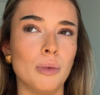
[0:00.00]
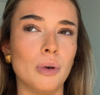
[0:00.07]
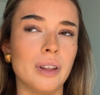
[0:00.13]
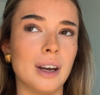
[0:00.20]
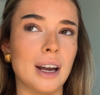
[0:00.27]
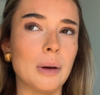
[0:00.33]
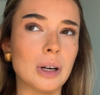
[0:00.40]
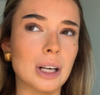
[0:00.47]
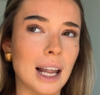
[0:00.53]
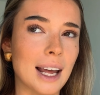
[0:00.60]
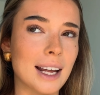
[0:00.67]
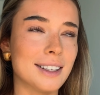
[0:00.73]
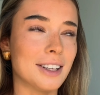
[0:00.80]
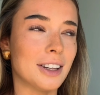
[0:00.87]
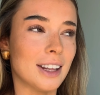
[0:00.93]
I would
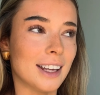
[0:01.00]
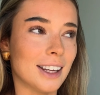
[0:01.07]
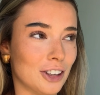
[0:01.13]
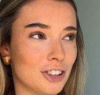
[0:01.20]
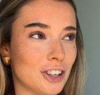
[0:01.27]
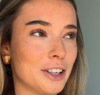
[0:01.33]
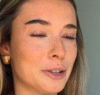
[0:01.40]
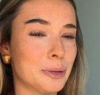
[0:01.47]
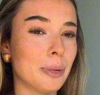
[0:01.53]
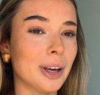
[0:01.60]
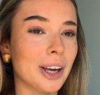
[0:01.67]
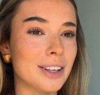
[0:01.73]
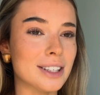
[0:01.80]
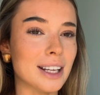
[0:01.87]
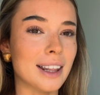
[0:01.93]
like to think it does,
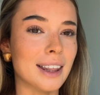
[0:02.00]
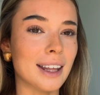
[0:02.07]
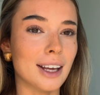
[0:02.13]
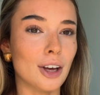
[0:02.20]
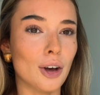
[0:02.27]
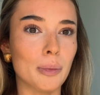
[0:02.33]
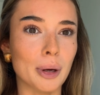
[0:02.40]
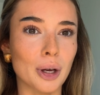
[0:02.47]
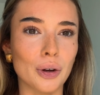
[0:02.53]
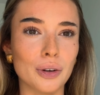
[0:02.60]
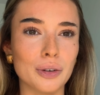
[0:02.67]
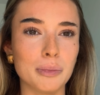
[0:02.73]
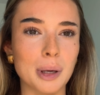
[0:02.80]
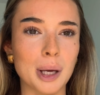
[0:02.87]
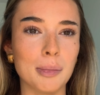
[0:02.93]
because I think, oh my god,
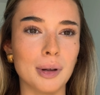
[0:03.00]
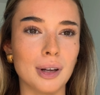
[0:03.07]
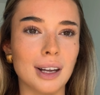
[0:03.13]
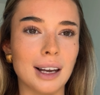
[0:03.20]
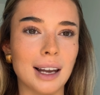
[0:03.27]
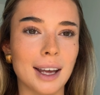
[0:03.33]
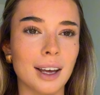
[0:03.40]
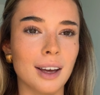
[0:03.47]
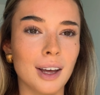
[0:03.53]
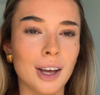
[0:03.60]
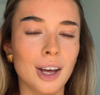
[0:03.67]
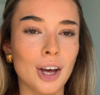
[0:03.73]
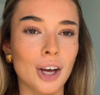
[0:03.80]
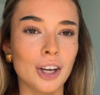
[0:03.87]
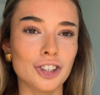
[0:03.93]
people are like,
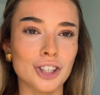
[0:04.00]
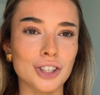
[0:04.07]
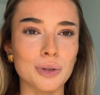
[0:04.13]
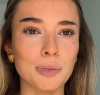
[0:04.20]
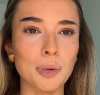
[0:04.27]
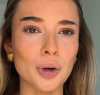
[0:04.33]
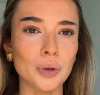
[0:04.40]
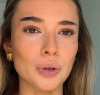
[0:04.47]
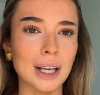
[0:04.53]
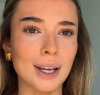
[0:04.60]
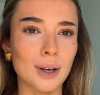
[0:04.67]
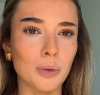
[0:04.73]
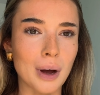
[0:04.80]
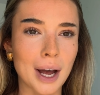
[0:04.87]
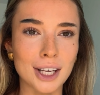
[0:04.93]
she's a model, like
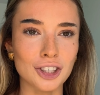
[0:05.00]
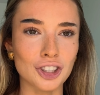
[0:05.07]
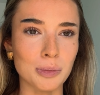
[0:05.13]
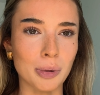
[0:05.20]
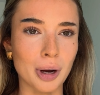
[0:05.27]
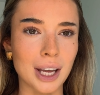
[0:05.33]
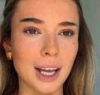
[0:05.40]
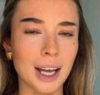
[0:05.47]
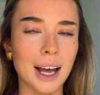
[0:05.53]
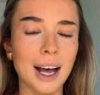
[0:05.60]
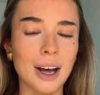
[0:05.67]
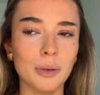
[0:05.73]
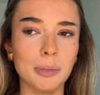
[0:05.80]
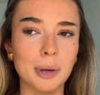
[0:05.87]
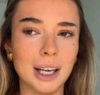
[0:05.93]
why is she breaking
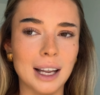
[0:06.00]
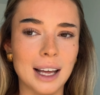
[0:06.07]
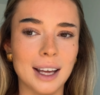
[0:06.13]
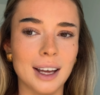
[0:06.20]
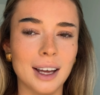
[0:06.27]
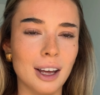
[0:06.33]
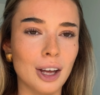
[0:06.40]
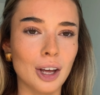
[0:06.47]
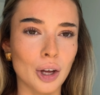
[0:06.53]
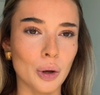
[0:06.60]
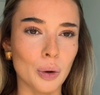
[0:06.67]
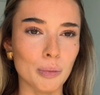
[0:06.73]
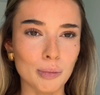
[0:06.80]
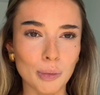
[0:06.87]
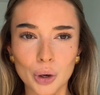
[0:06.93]
out? But like,
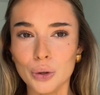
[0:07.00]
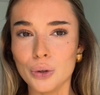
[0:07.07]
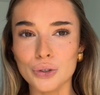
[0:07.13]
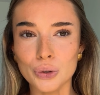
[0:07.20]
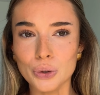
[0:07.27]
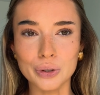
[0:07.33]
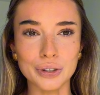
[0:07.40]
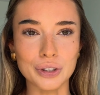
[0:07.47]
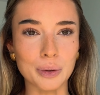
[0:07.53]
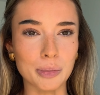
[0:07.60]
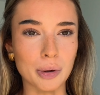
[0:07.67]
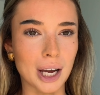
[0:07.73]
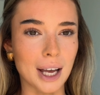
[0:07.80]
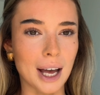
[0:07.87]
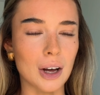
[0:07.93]
models also
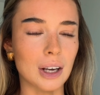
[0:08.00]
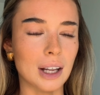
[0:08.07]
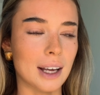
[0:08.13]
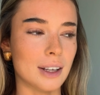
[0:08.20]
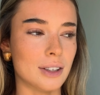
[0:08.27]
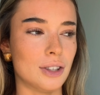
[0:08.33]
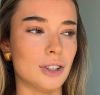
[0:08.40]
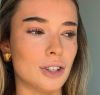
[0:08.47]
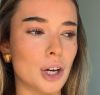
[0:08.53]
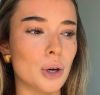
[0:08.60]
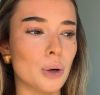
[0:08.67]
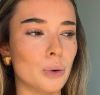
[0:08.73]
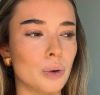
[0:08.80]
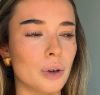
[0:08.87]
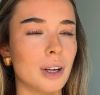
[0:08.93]
break out. Like, it
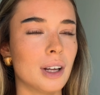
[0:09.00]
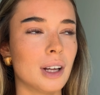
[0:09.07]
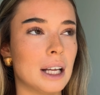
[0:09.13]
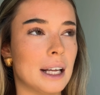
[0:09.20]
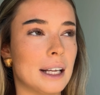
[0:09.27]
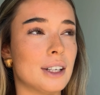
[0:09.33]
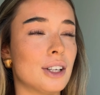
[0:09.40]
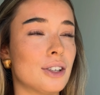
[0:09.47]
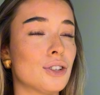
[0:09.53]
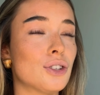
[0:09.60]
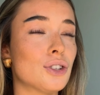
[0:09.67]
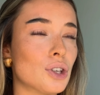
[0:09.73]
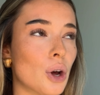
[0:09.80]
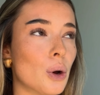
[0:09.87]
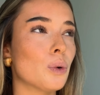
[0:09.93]
is
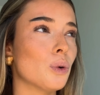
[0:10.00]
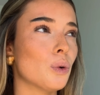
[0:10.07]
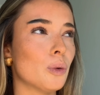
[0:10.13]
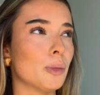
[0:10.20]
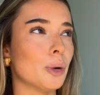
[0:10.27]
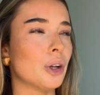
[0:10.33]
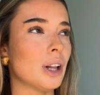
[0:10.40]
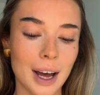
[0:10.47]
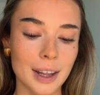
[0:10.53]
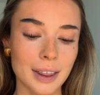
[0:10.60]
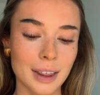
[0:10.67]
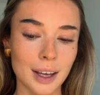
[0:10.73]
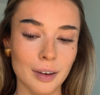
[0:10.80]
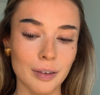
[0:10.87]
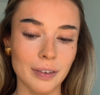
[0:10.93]
so normal. I
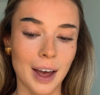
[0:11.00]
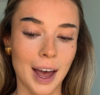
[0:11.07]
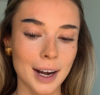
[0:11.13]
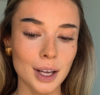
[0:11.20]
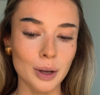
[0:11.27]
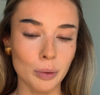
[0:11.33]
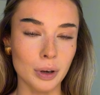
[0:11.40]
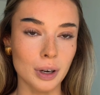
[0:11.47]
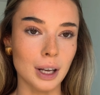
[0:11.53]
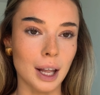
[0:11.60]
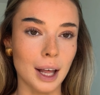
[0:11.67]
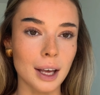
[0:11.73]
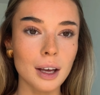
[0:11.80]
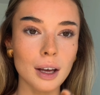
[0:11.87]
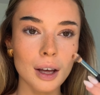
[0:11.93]
think for anyone,
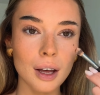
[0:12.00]
like